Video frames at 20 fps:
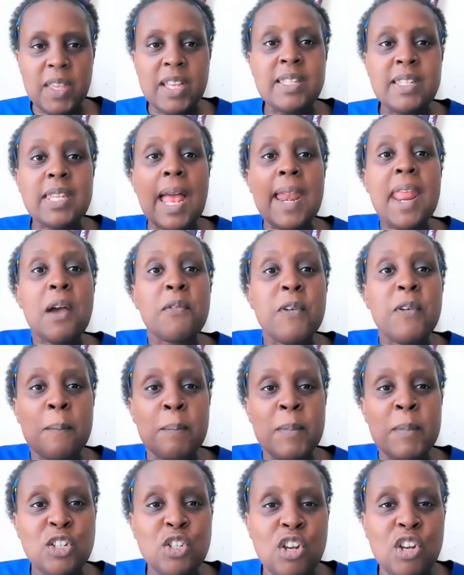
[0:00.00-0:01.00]
It's an
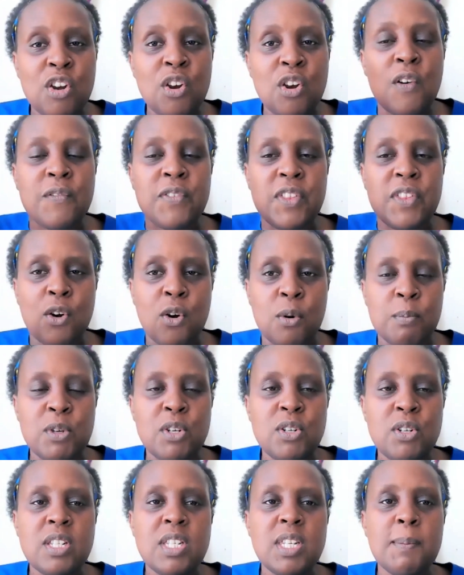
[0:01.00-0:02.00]
affirmation of the
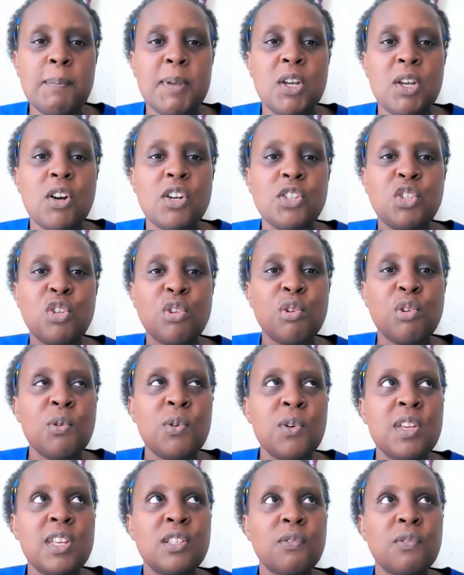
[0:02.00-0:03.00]
community, because
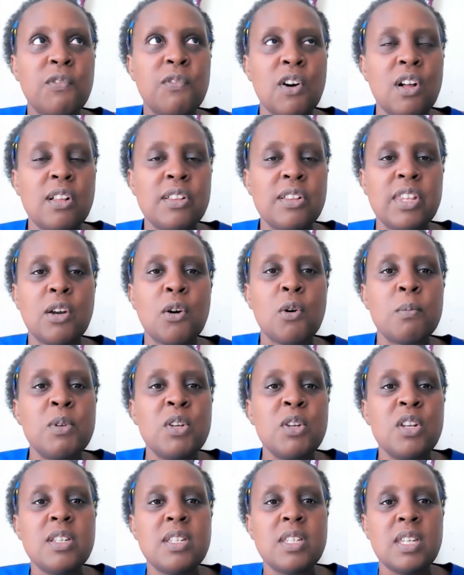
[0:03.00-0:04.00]
through his fall, the
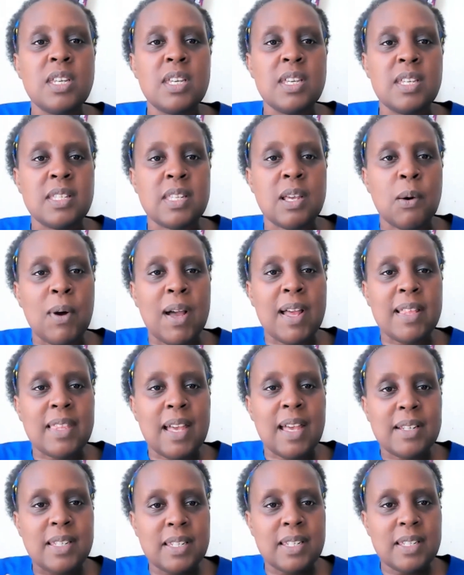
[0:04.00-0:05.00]
community is the one
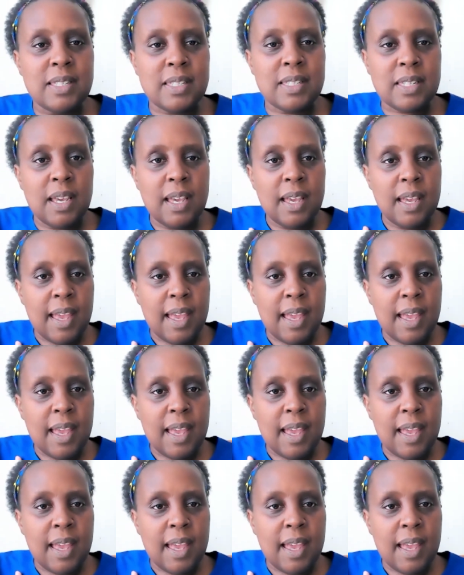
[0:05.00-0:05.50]
that is